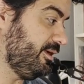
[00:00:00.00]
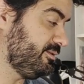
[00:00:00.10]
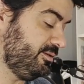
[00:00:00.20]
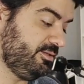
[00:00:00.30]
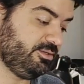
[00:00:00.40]

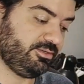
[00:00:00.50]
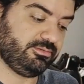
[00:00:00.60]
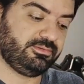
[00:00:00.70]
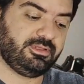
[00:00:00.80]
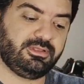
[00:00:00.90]
nice
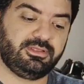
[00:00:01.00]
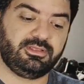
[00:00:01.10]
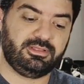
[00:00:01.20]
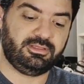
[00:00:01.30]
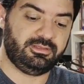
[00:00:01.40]
addition,
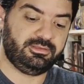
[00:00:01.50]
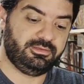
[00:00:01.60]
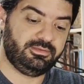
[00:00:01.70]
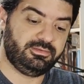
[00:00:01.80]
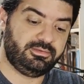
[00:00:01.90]

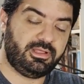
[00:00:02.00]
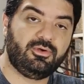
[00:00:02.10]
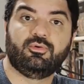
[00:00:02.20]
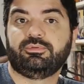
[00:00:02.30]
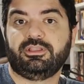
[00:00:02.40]
and I
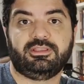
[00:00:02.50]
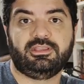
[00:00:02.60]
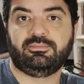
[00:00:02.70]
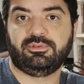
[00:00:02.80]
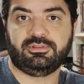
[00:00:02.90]
hope they
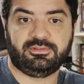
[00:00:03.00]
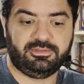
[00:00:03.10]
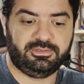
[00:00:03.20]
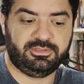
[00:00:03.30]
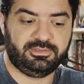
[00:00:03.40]
keep it
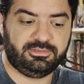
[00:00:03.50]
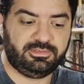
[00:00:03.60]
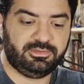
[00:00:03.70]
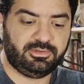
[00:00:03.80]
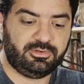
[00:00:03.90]
in
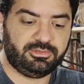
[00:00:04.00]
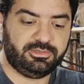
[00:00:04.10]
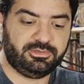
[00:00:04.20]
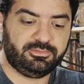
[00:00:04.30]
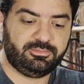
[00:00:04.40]
the
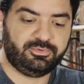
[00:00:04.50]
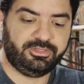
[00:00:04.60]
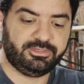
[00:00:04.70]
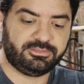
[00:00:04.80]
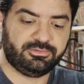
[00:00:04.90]
other
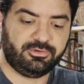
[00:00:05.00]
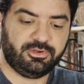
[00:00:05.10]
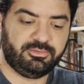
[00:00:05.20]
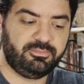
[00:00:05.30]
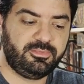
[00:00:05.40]
printers to
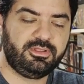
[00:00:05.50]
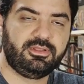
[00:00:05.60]
come.